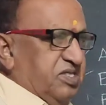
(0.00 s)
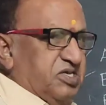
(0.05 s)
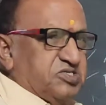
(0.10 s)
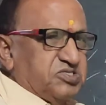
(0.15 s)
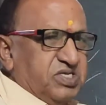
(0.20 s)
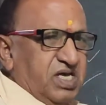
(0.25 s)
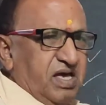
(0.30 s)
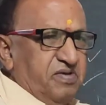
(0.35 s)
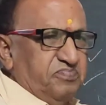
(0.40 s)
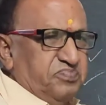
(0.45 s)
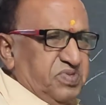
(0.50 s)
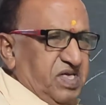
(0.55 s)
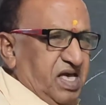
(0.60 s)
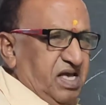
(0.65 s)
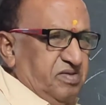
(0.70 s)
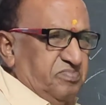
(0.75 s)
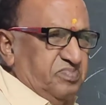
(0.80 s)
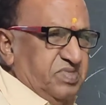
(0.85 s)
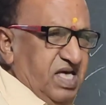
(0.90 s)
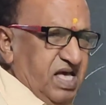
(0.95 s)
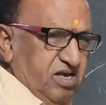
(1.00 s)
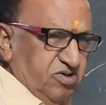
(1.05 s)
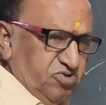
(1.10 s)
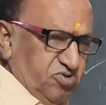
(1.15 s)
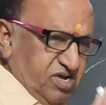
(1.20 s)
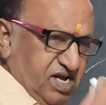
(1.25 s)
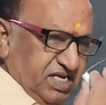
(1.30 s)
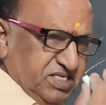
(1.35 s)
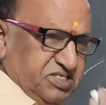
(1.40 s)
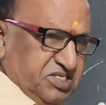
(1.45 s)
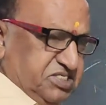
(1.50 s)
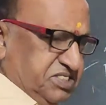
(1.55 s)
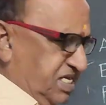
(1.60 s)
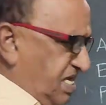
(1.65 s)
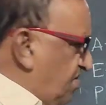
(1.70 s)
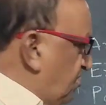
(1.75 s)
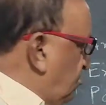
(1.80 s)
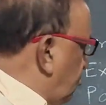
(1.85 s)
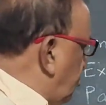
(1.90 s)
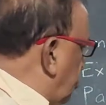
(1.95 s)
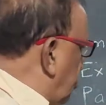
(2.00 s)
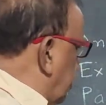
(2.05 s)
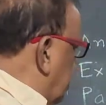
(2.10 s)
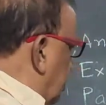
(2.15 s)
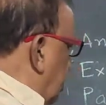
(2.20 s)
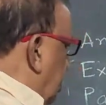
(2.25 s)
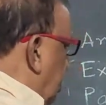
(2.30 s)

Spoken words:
the same thing. You get the same word.